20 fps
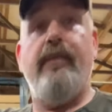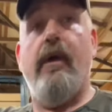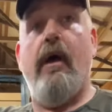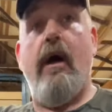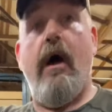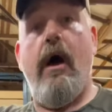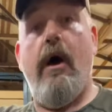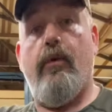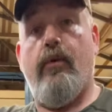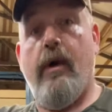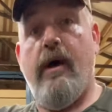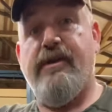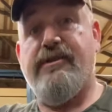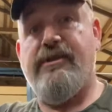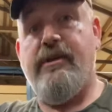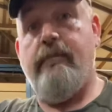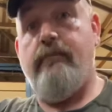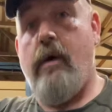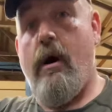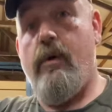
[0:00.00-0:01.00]
rust
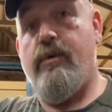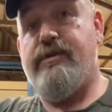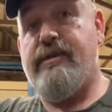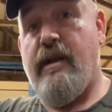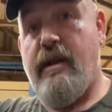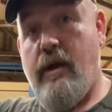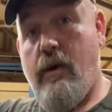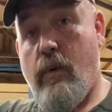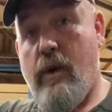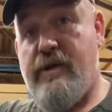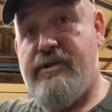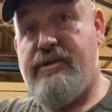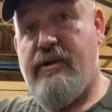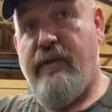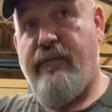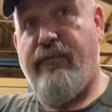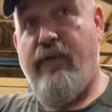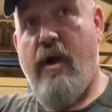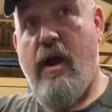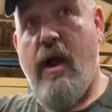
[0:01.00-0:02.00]
and bolts out of your
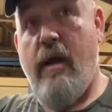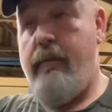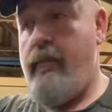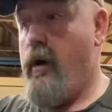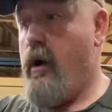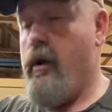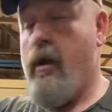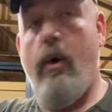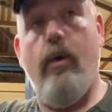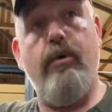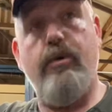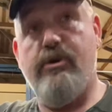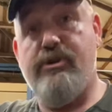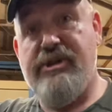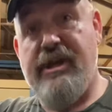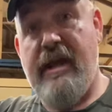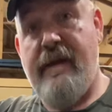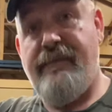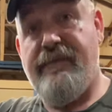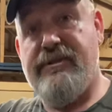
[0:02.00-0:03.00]
windshield frame on older
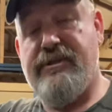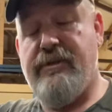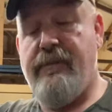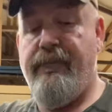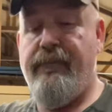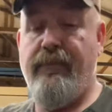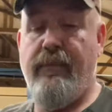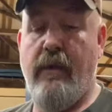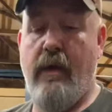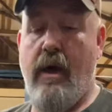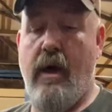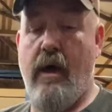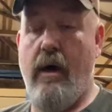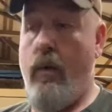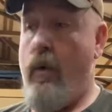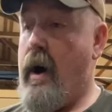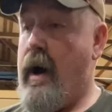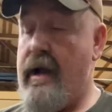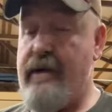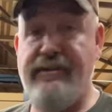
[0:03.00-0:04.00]
Jeeps.
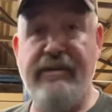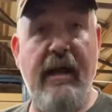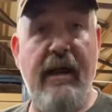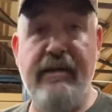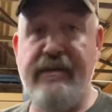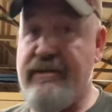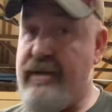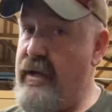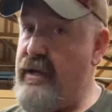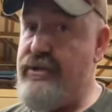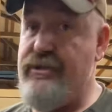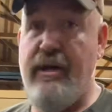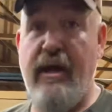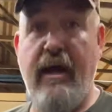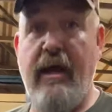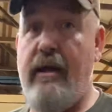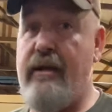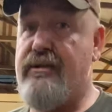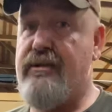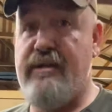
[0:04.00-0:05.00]
YJs,
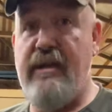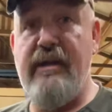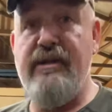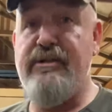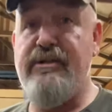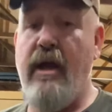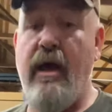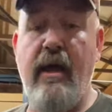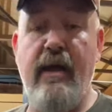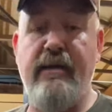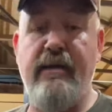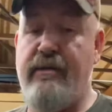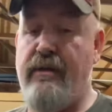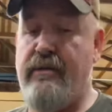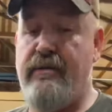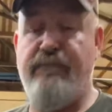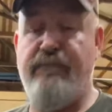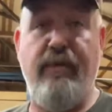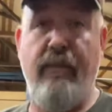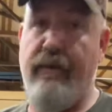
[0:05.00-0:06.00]
TJs, CJs,
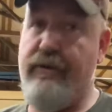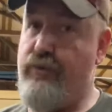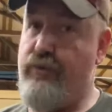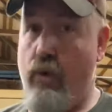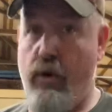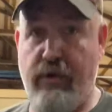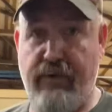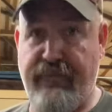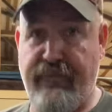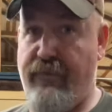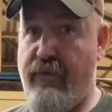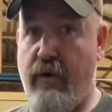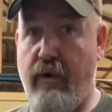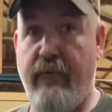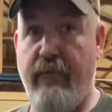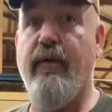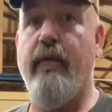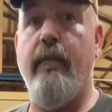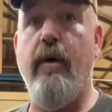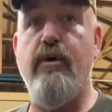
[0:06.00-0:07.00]
this pretty much works for
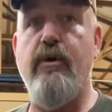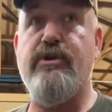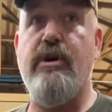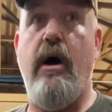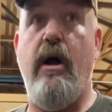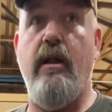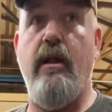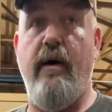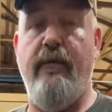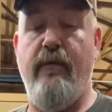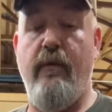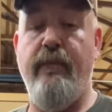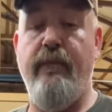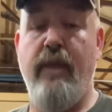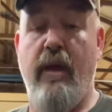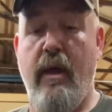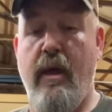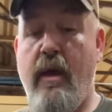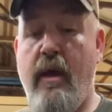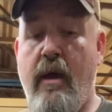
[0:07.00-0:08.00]
most all of them.
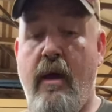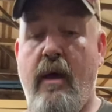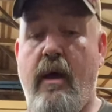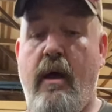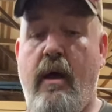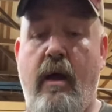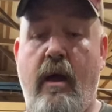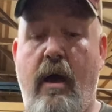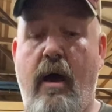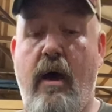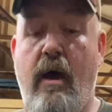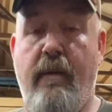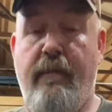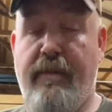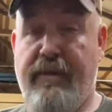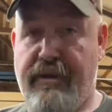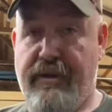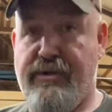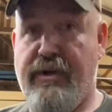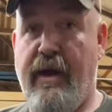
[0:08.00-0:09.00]

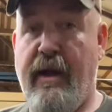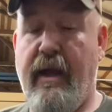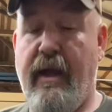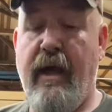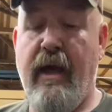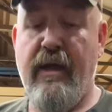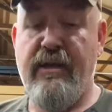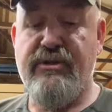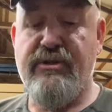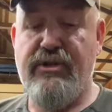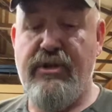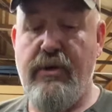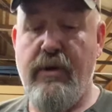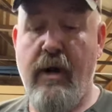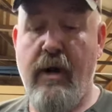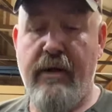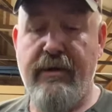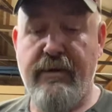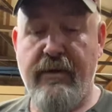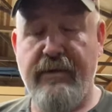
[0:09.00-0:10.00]
But the trick is, do
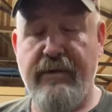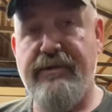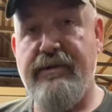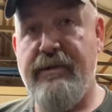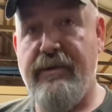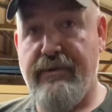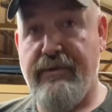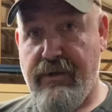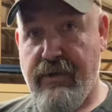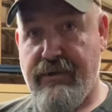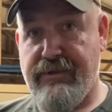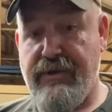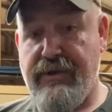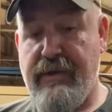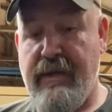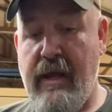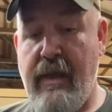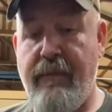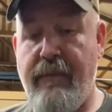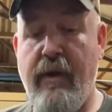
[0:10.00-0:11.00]
not drill too
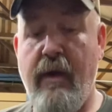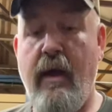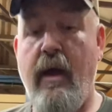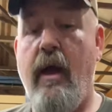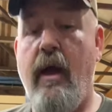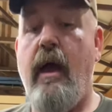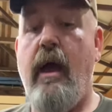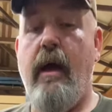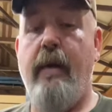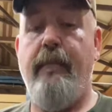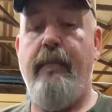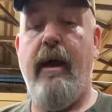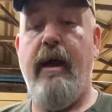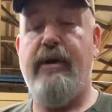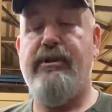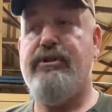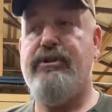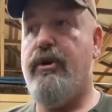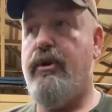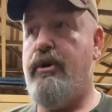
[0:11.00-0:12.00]
deep, and
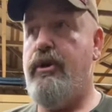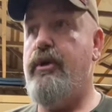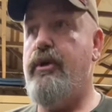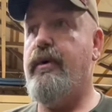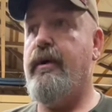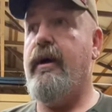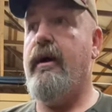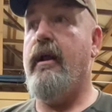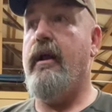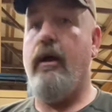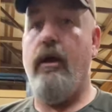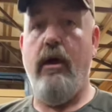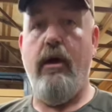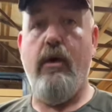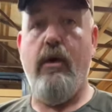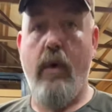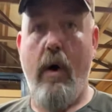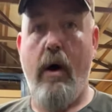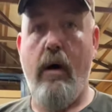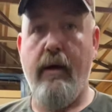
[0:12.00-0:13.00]
make sure you get a good
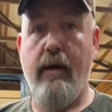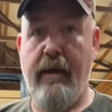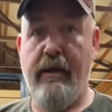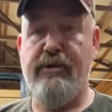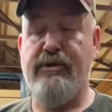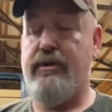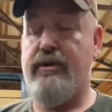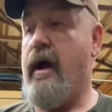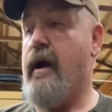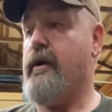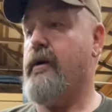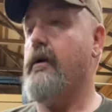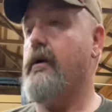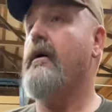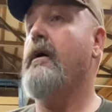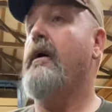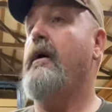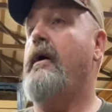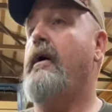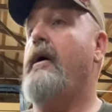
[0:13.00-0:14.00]
quality extractor.
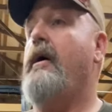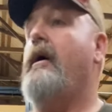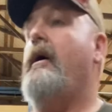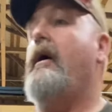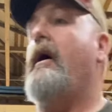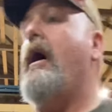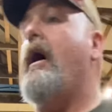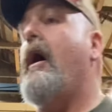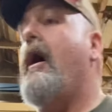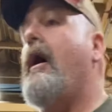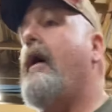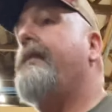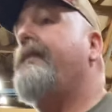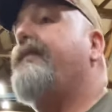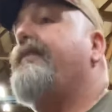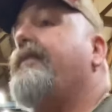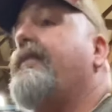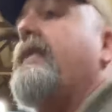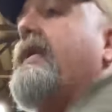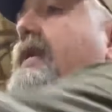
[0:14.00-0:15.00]

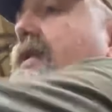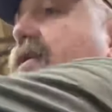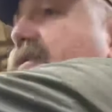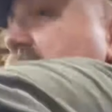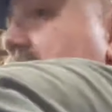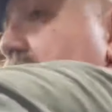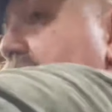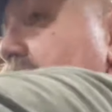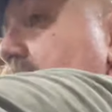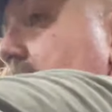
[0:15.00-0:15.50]
The set that